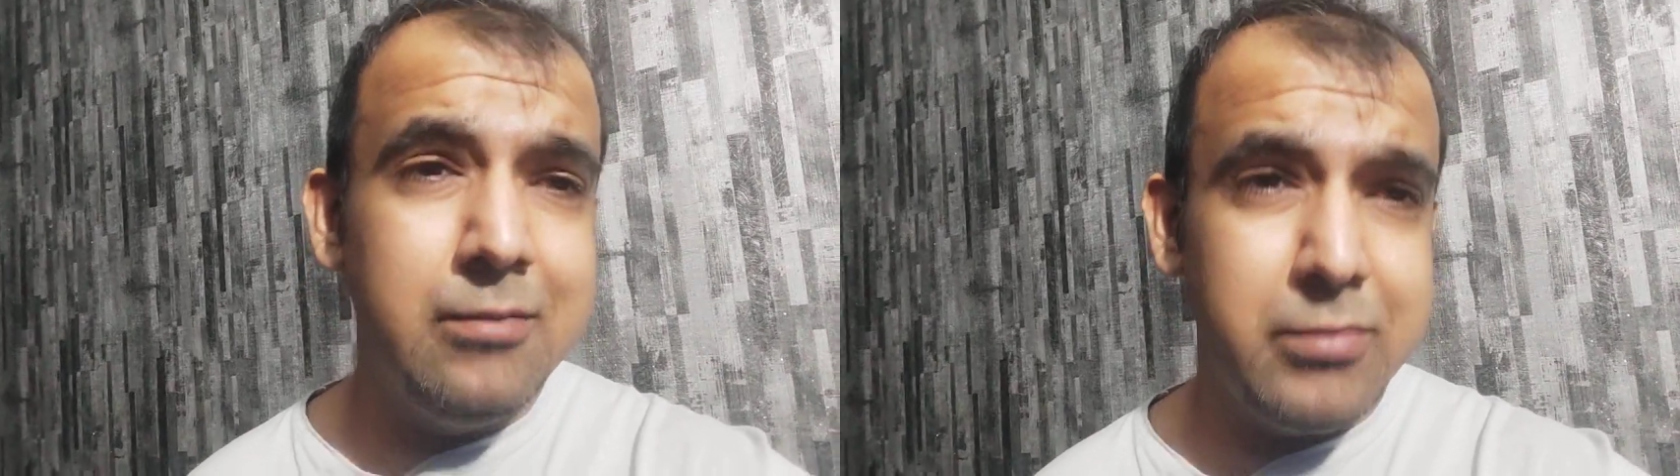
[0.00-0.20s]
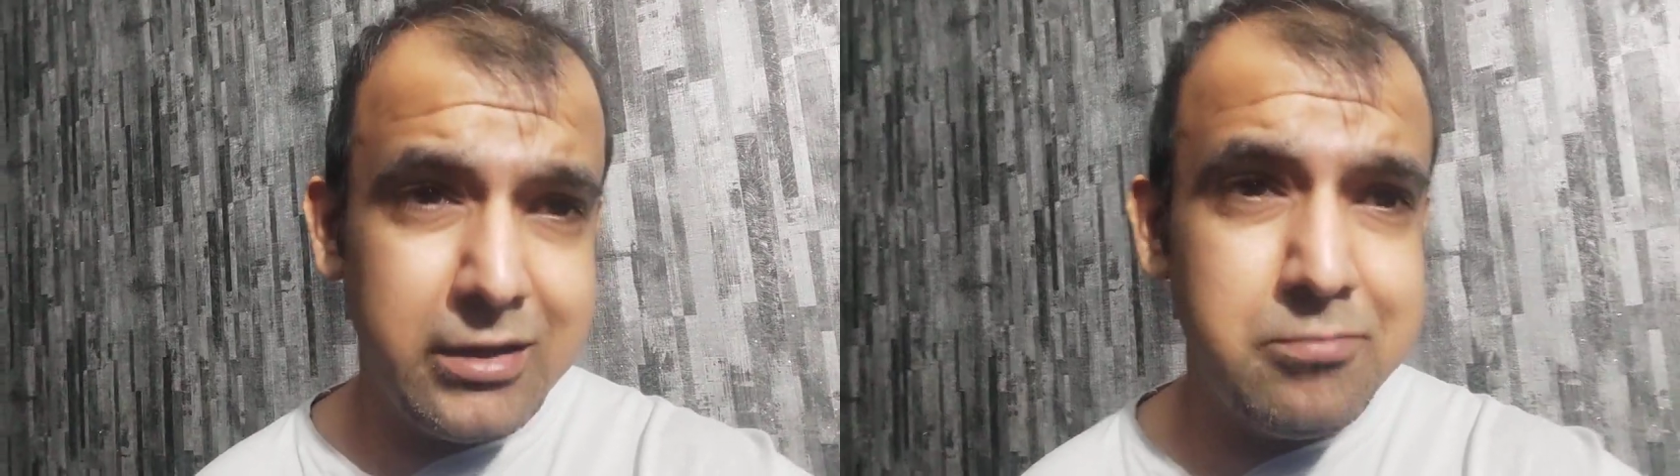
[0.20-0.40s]

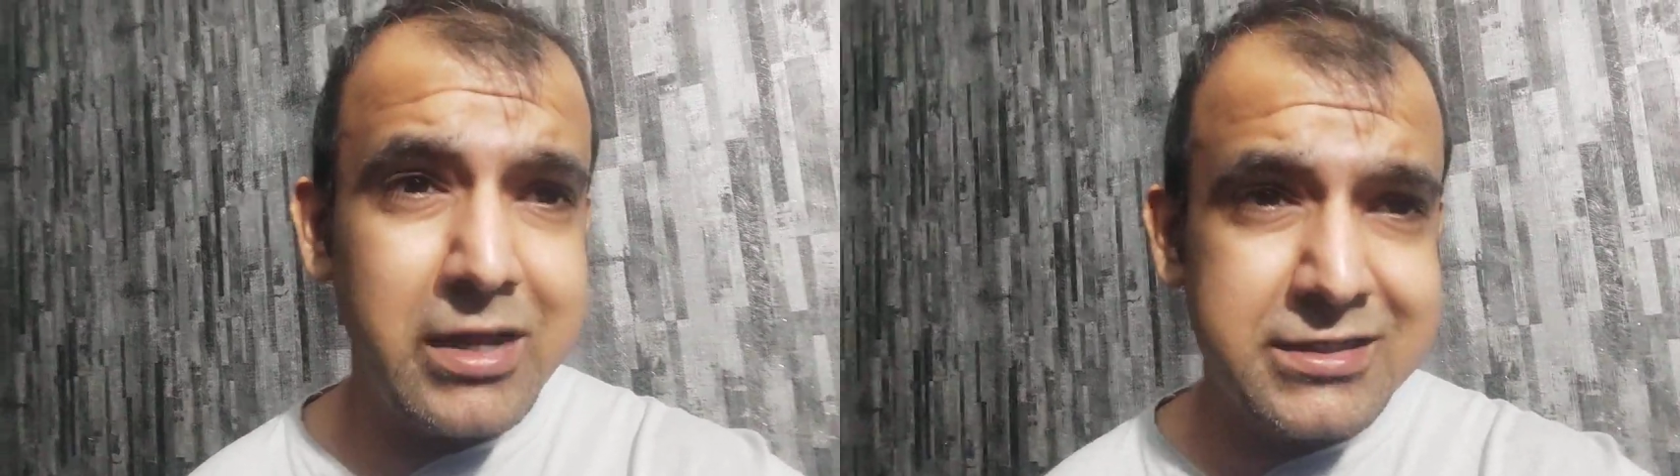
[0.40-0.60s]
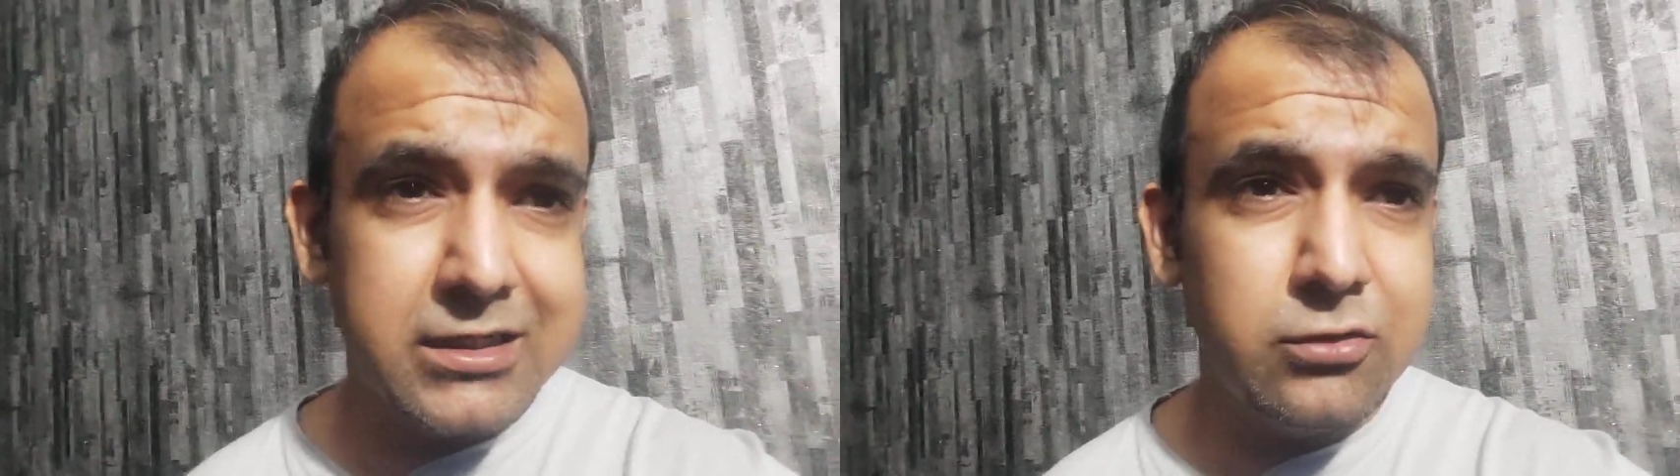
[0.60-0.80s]
in
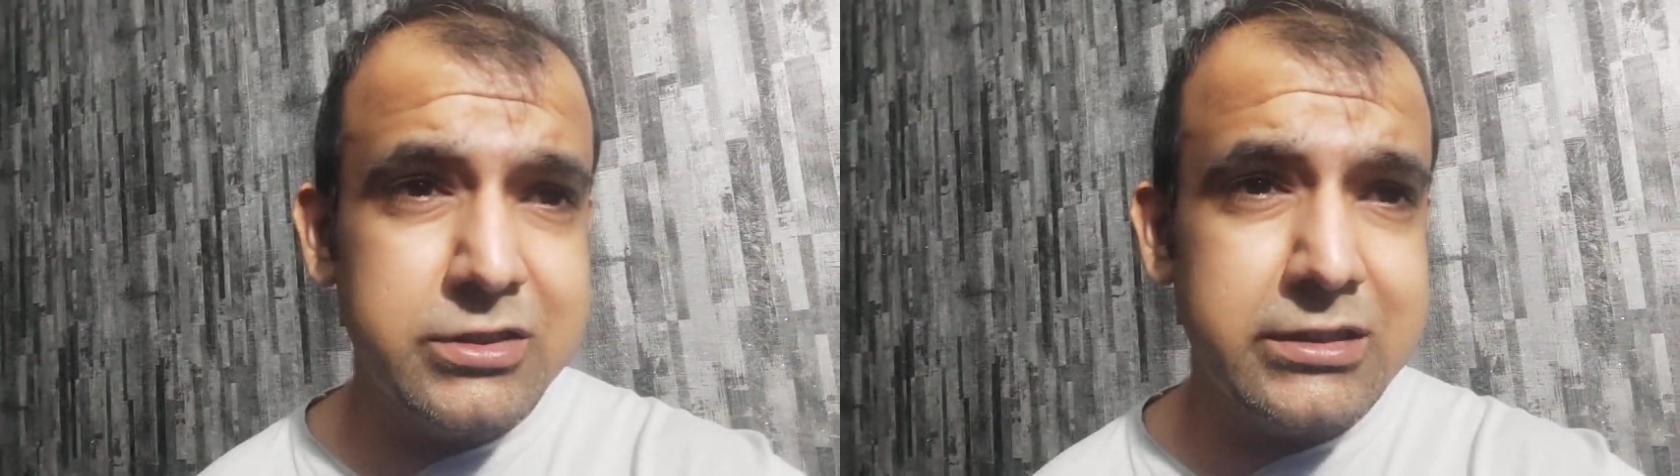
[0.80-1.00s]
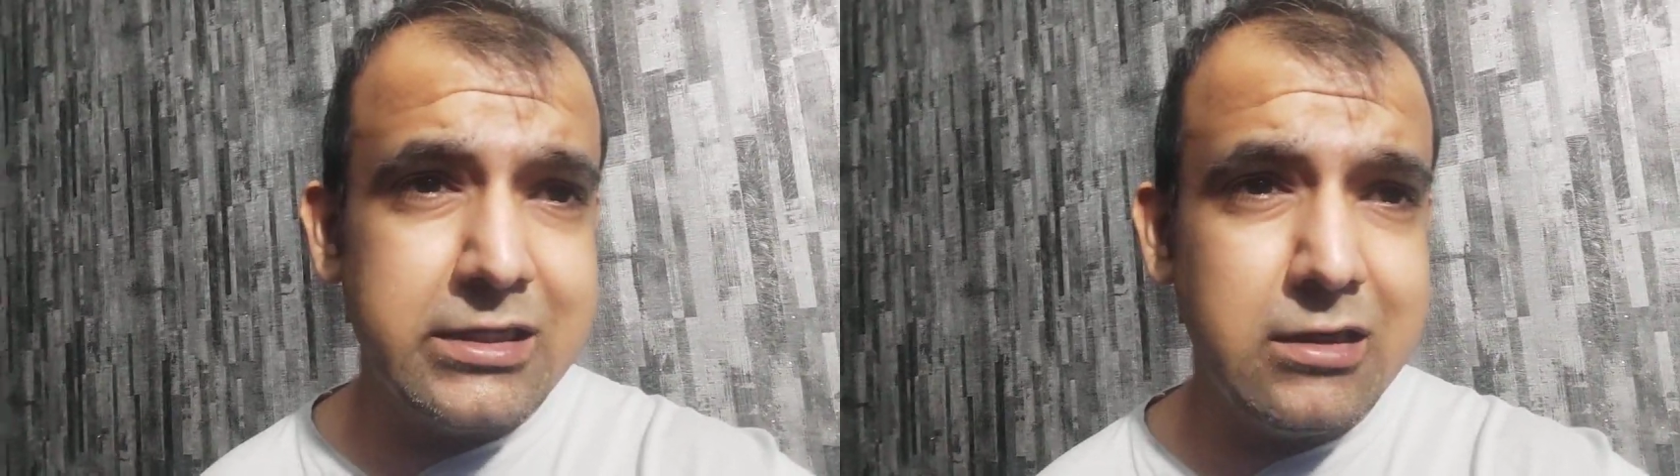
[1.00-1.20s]
Mexico
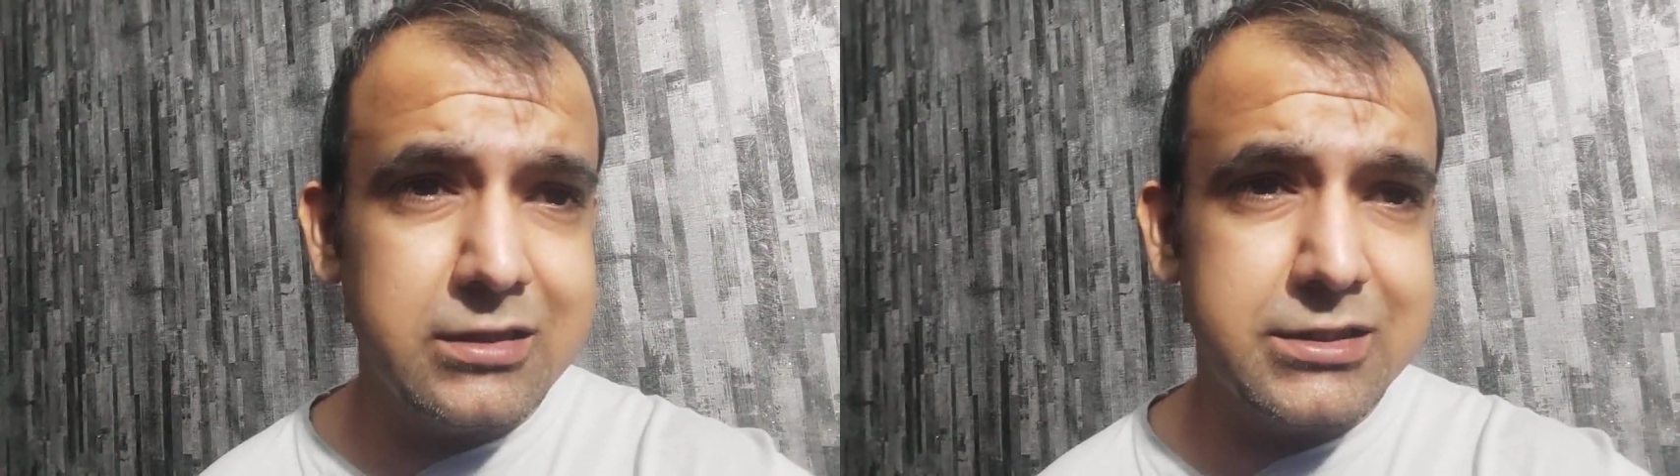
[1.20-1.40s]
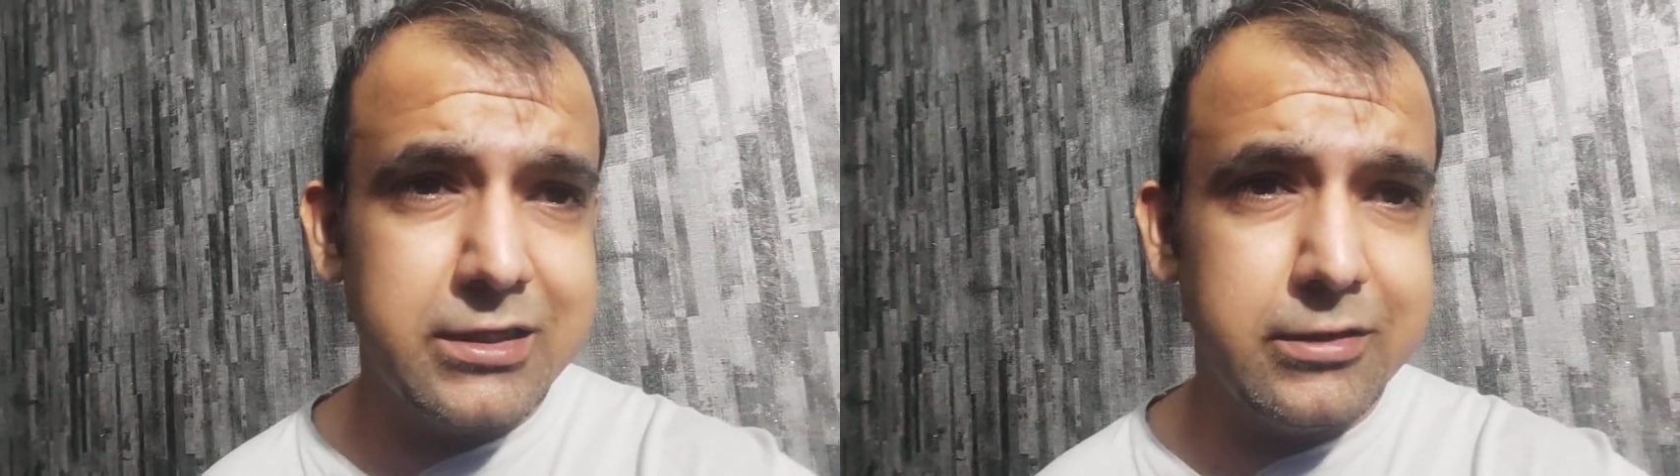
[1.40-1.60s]
City
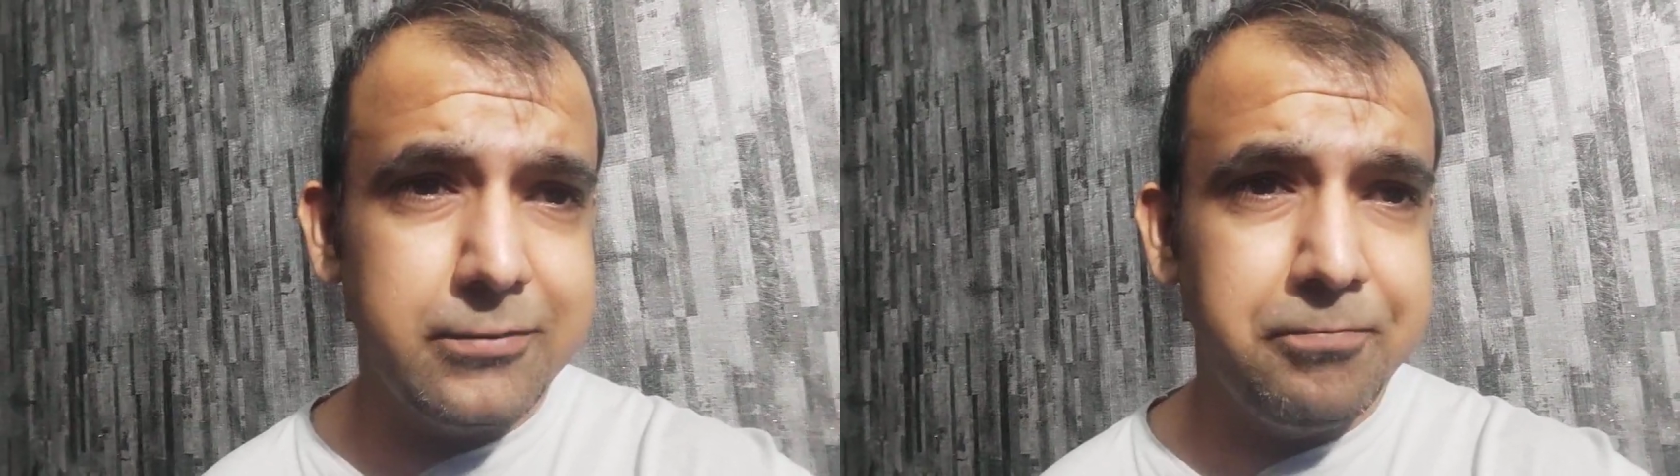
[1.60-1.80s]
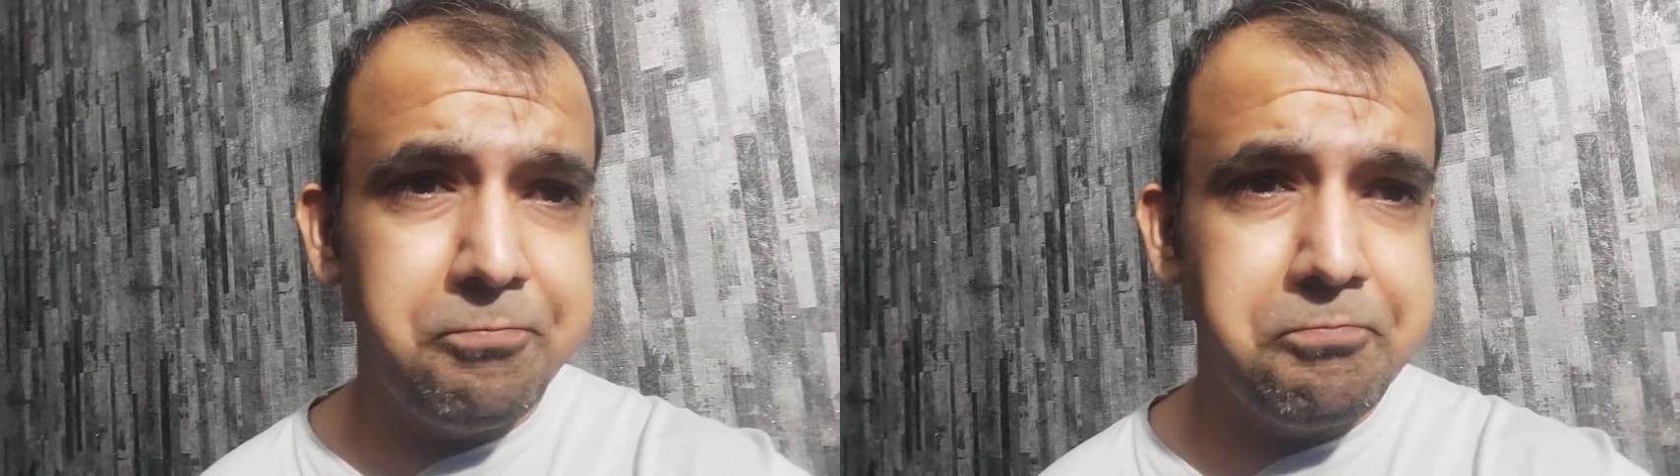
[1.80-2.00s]
last year.